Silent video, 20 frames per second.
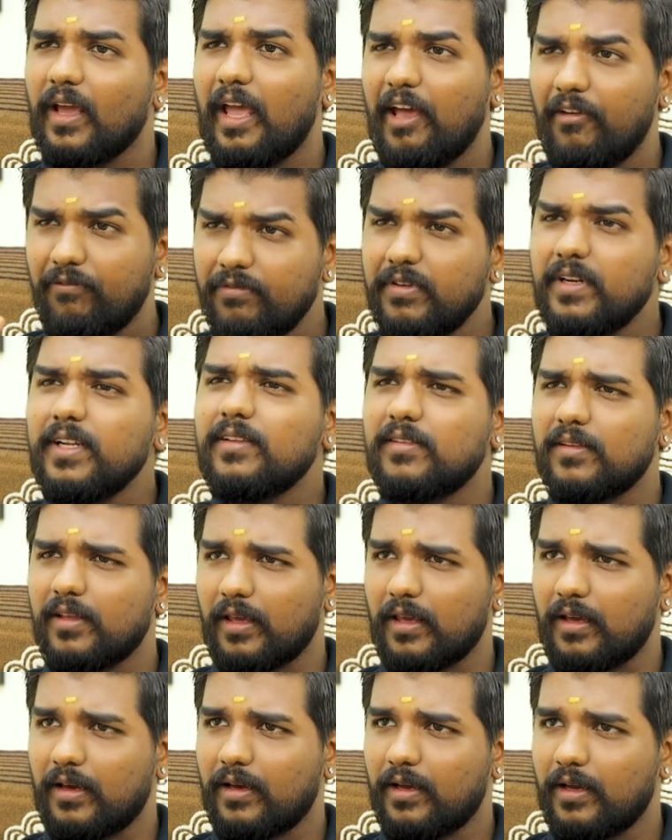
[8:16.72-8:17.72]

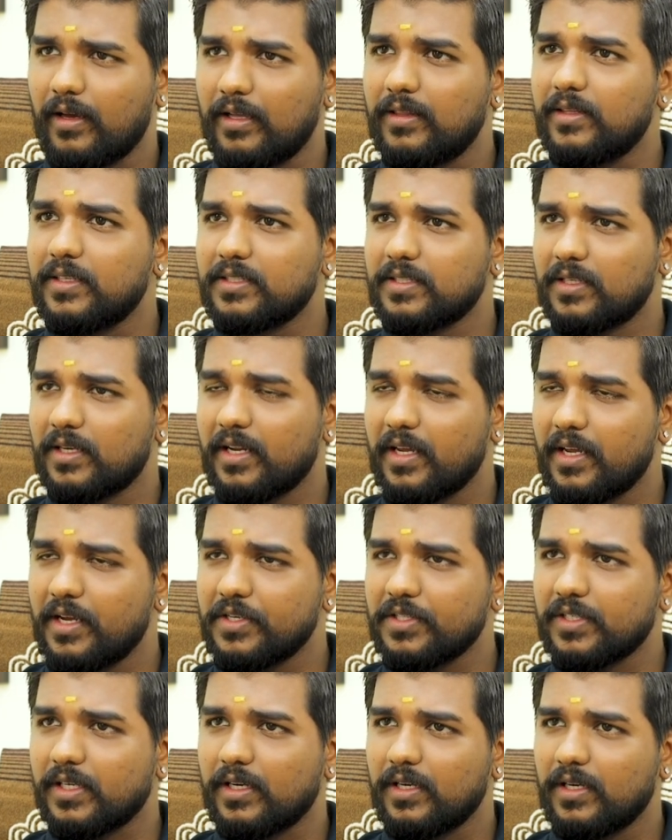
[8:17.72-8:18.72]
everything in this
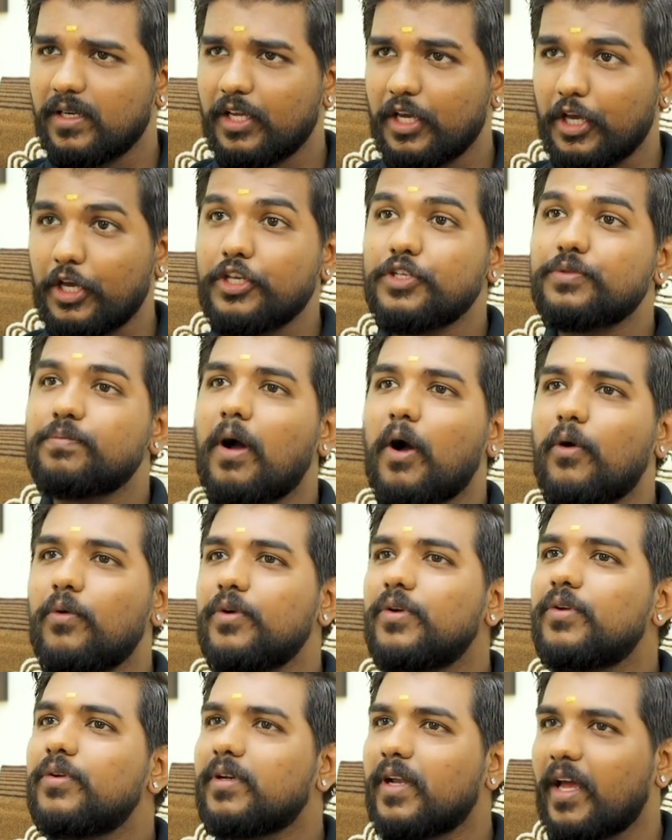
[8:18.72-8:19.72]
creation is
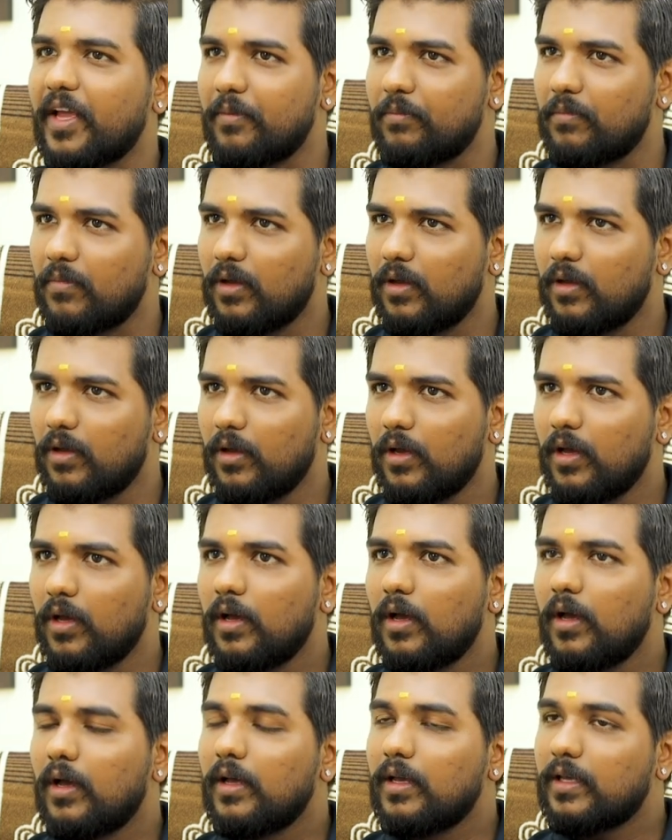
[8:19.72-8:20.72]
bound to time.
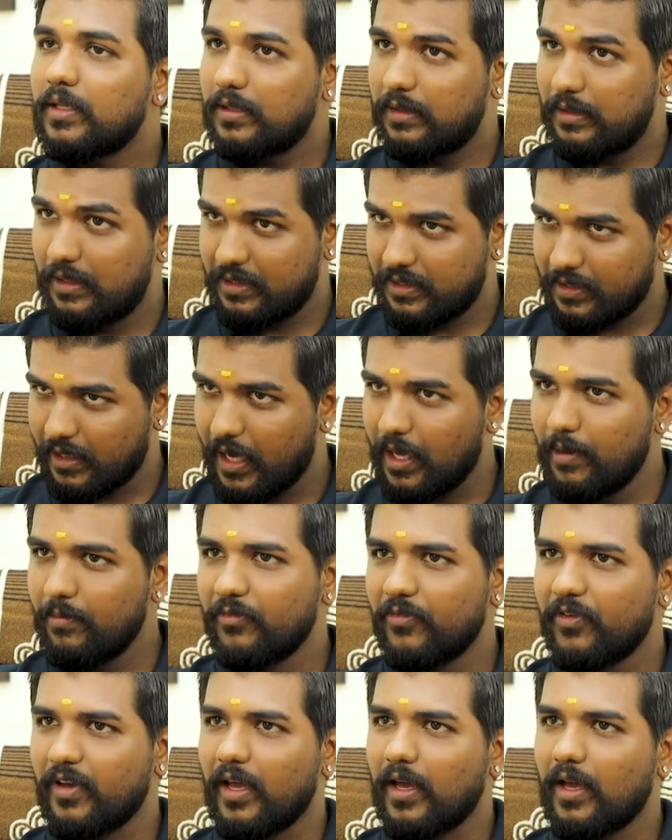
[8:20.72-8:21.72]
The
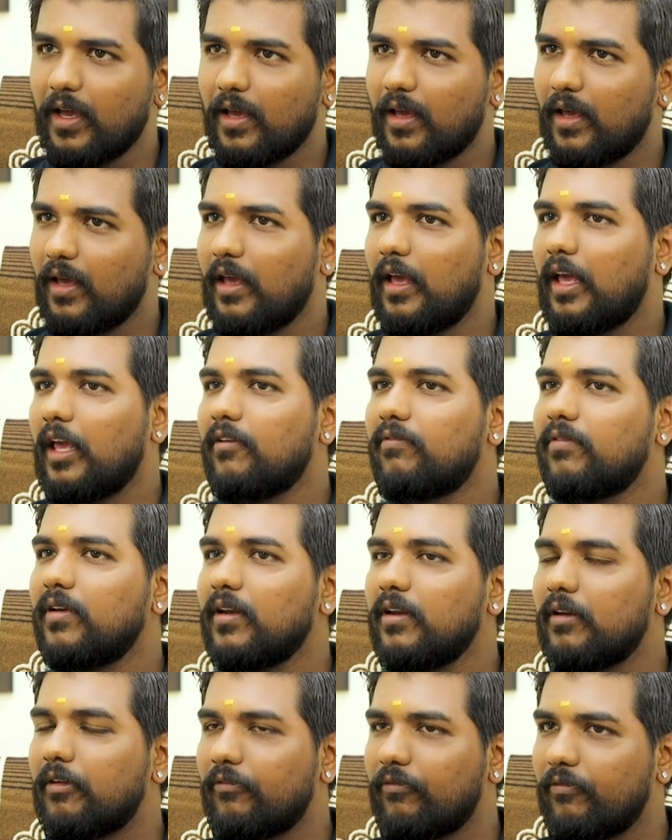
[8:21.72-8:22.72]
same way,
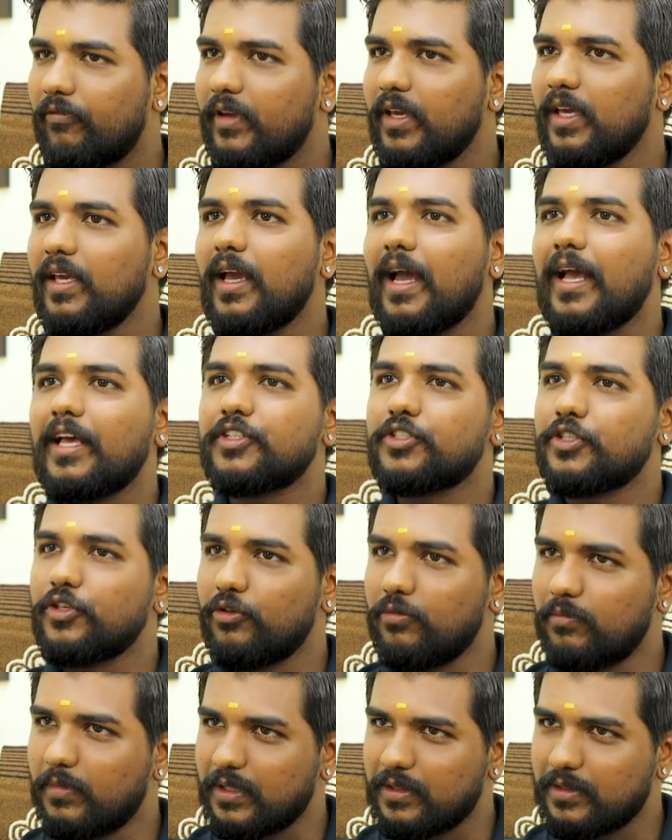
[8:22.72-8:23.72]
even we as
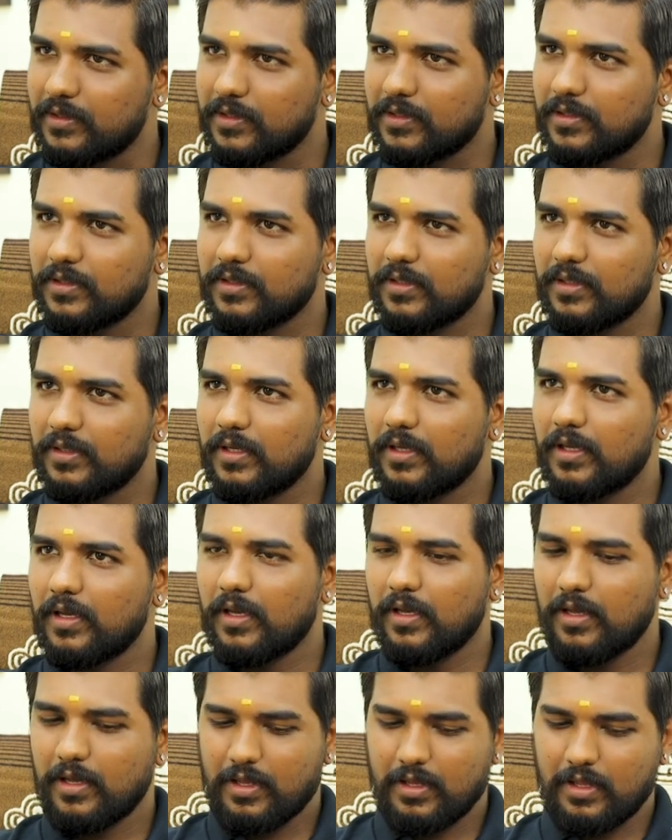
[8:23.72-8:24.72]
humans,
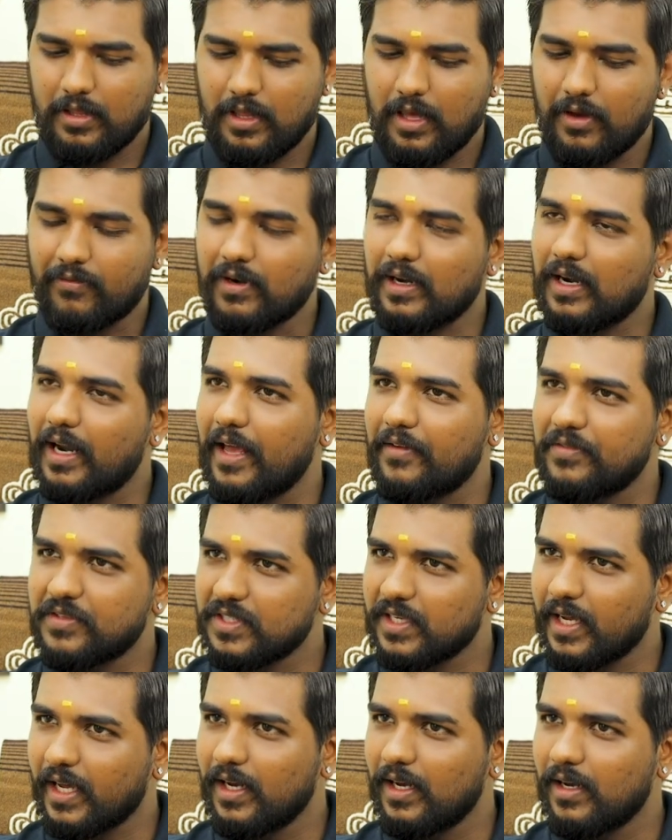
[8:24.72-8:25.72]
our
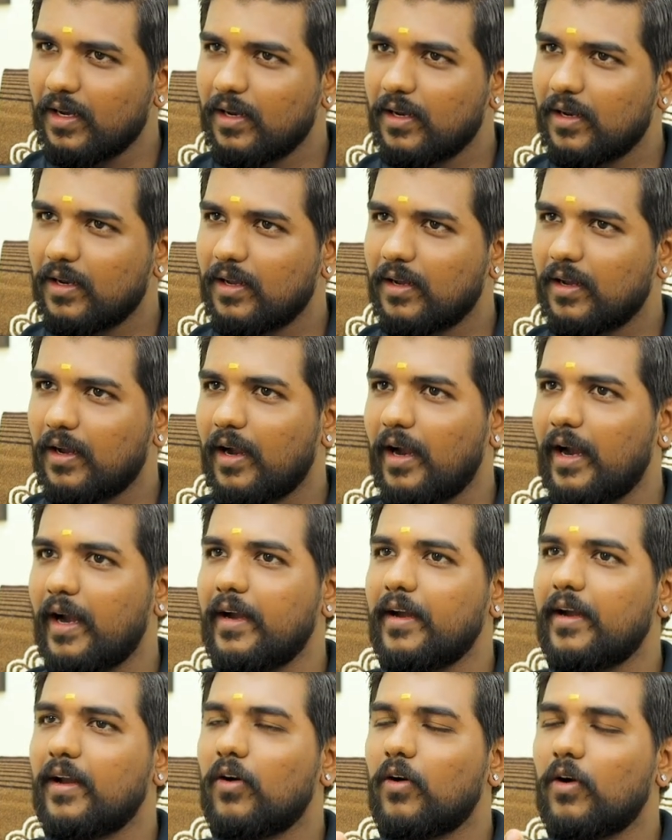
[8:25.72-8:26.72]
lifestyle
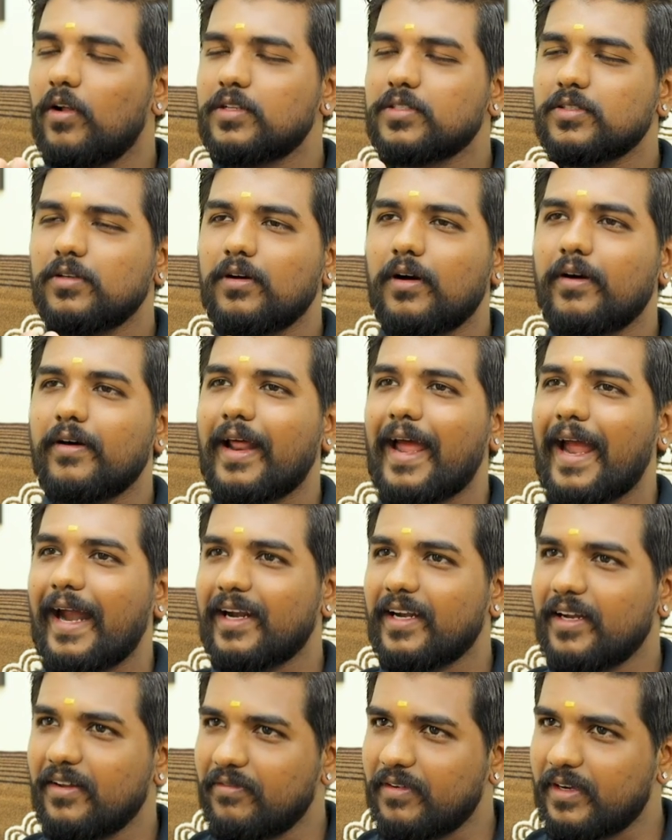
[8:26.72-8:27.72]
and also our
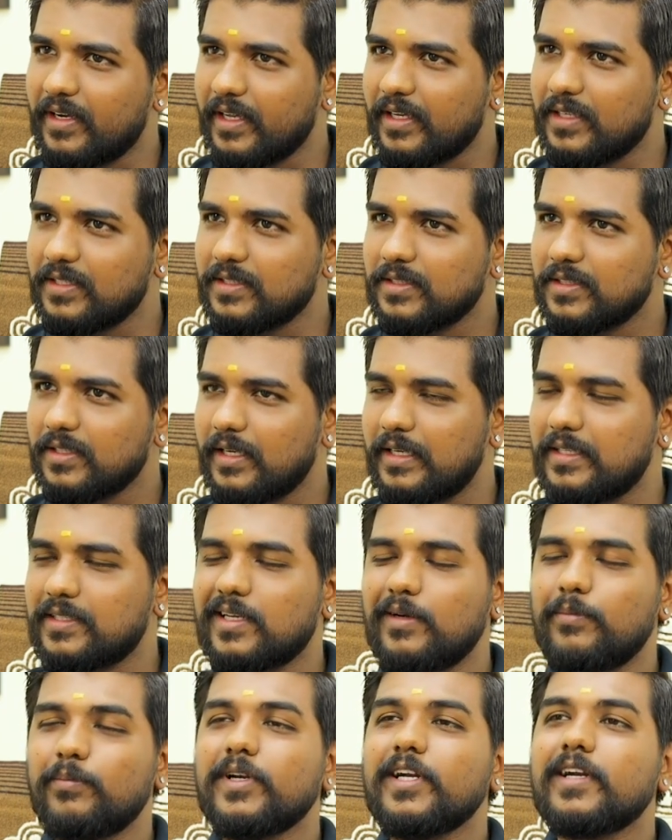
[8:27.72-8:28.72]
activities is
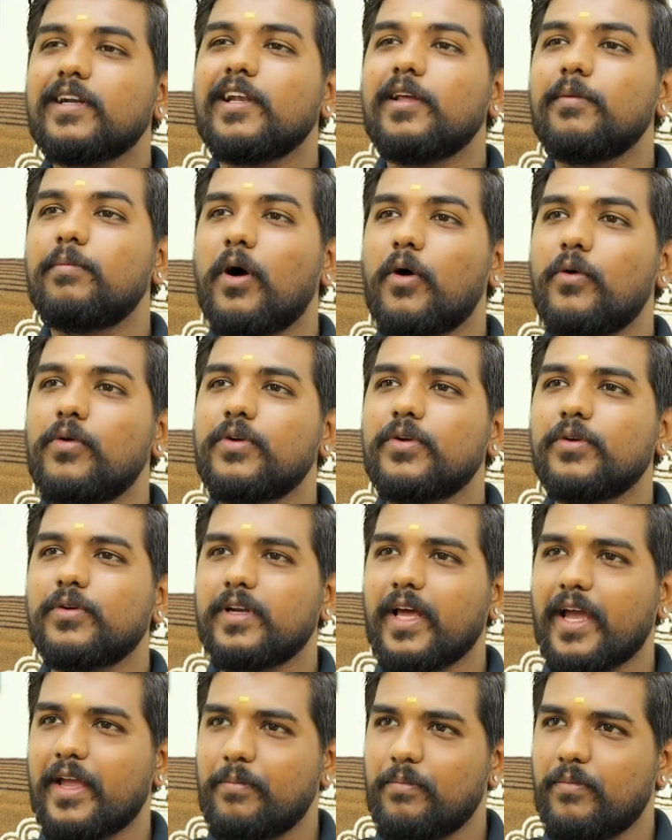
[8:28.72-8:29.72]
completely bound to
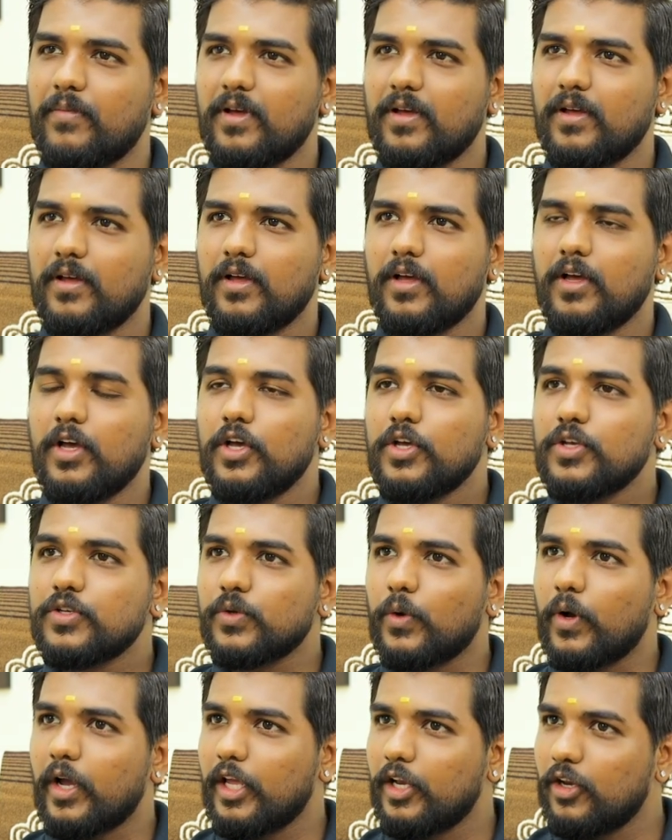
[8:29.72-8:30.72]
time.
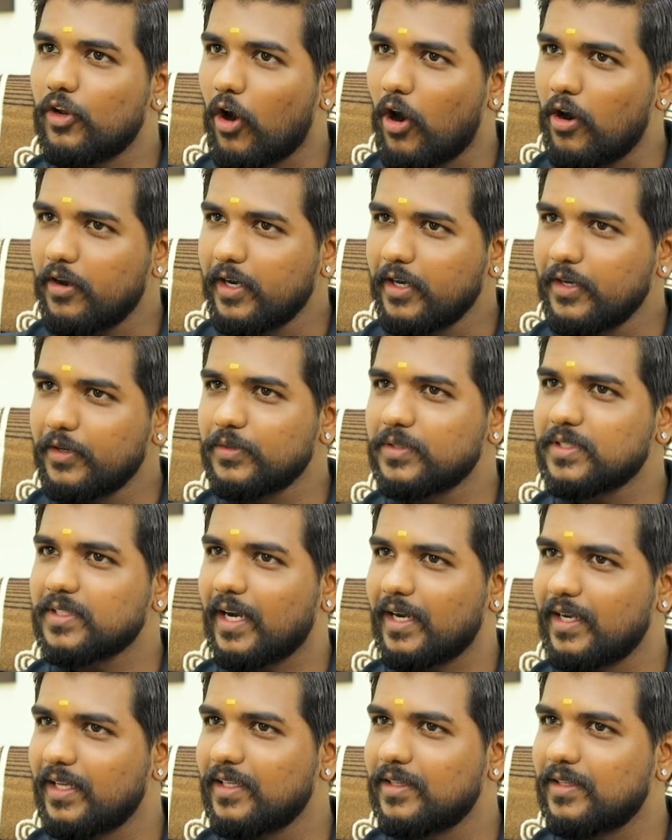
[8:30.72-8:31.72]
So in order to
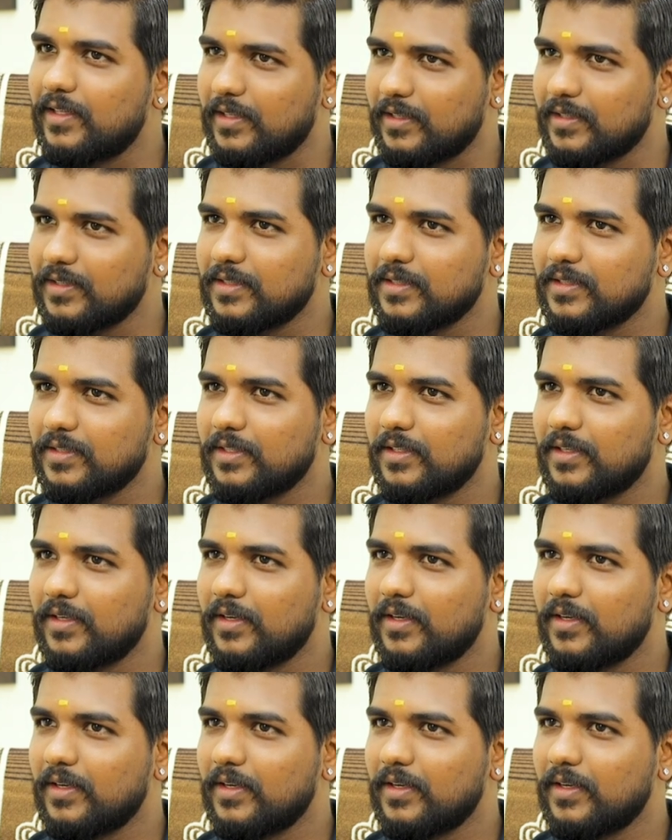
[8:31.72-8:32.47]
study this,